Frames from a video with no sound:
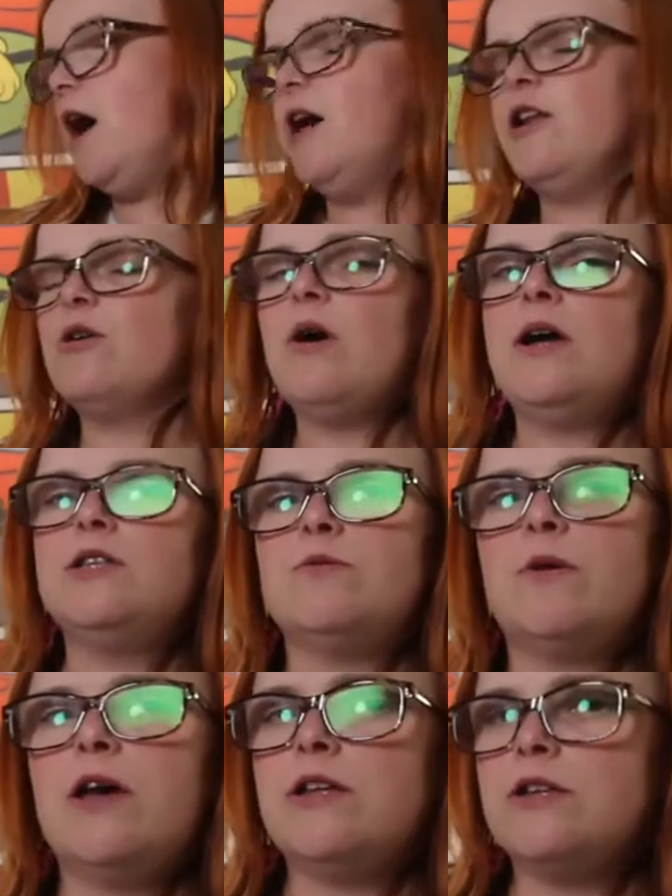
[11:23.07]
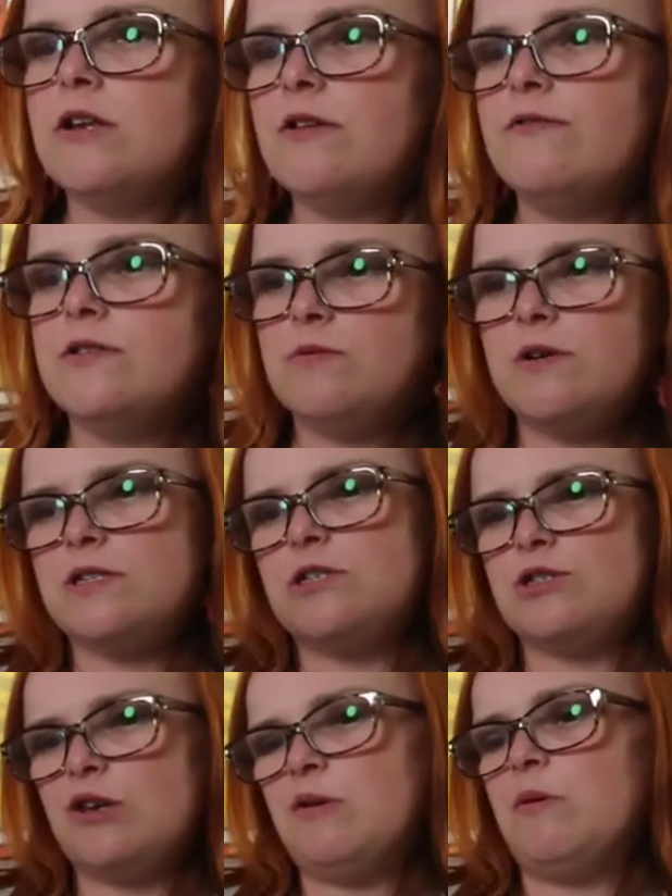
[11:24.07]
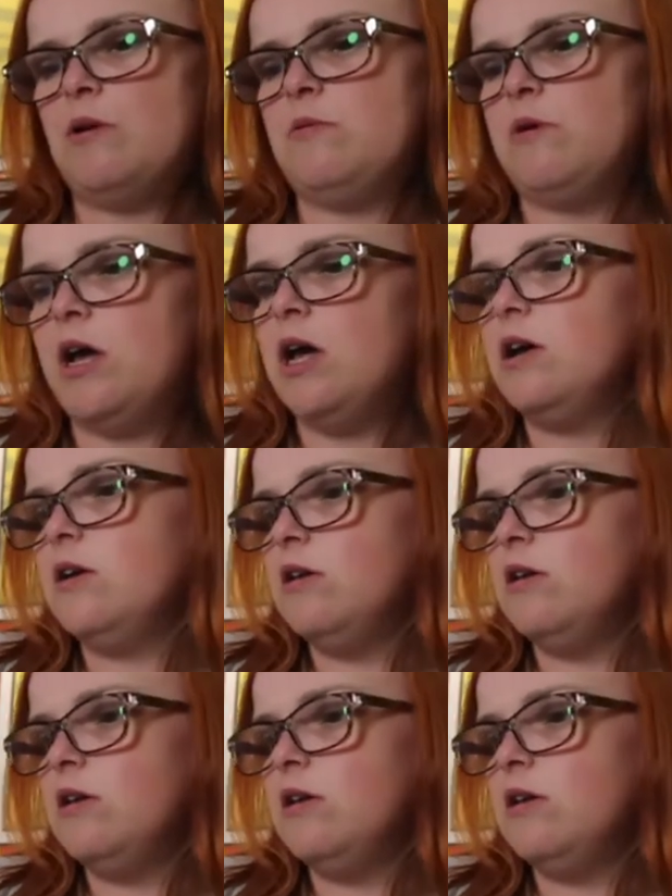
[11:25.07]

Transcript: And I got underwear. I don't know if it's weird to show you underwear.